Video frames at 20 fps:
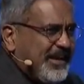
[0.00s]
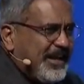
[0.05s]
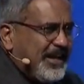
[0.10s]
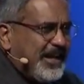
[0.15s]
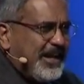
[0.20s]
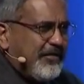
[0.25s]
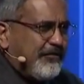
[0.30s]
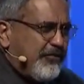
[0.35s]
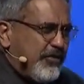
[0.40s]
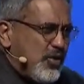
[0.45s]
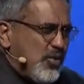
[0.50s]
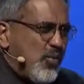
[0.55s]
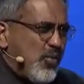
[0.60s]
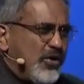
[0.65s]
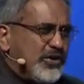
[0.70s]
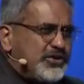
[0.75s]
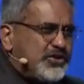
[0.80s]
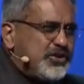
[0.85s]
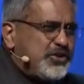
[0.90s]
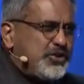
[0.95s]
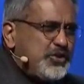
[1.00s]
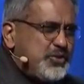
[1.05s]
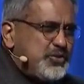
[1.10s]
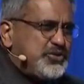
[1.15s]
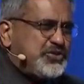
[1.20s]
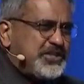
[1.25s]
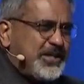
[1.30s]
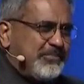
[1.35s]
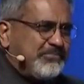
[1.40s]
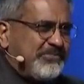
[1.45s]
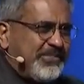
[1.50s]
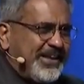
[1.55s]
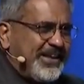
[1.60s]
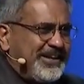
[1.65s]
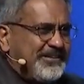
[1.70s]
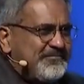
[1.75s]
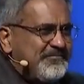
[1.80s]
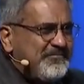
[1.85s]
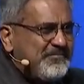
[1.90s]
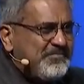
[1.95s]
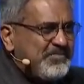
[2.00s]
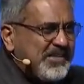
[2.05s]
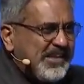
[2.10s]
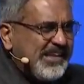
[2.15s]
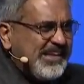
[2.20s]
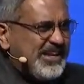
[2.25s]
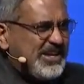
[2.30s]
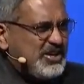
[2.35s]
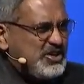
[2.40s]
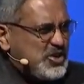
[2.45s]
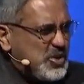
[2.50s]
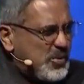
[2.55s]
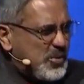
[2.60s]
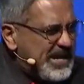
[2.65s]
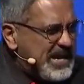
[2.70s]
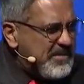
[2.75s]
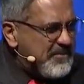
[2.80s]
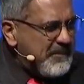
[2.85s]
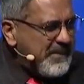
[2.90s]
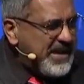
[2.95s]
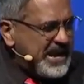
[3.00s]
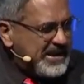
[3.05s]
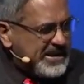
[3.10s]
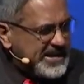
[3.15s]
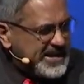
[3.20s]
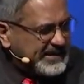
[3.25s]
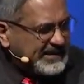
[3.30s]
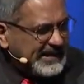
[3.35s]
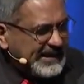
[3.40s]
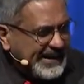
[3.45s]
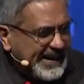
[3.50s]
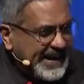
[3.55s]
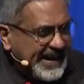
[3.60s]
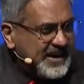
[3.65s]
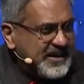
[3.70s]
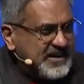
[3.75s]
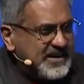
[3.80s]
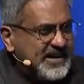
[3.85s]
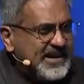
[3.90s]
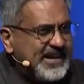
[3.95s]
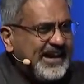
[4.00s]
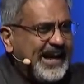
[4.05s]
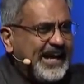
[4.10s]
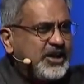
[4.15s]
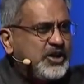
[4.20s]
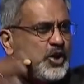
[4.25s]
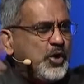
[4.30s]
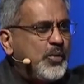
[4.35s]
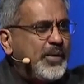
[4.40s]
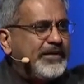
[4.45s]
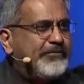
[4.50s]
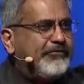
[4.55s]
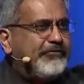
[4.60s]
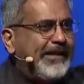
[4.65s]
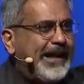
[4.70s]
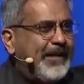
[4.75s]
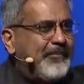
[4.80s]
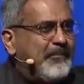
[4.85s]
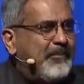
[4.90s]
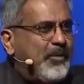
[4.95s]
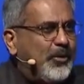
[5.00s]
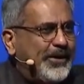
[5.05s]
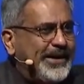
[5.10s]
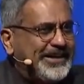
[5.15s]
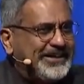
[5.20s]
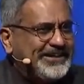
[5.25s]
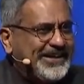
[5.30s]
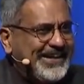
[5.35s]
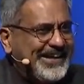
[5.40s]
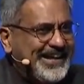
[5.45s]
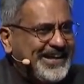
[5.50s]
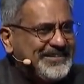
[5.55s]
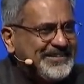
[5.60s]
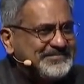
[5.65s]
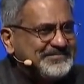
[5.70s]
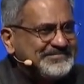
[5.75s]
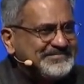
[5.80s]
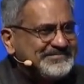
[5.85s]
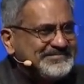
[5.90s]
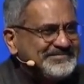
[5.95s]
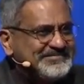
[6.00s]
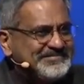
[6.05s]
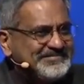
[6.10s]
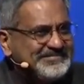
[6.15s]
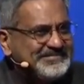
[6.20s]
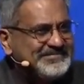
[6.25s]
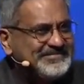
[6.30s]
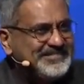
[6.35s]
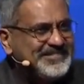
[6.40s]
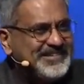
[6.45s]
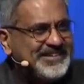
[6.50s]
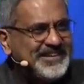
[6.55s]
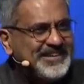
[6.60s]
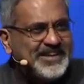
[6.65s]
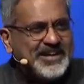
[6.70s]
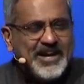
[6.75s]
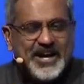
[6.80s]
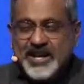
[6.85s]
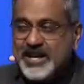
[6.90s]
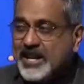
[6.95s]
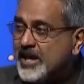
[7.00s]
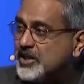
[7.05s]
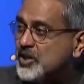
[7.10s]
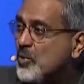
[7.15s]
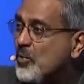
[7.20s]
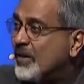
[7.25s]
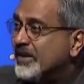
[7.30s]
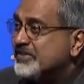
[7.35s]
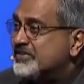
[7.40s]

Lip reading: "If you want to do something, do it immediately and do it flamboyantly." Another one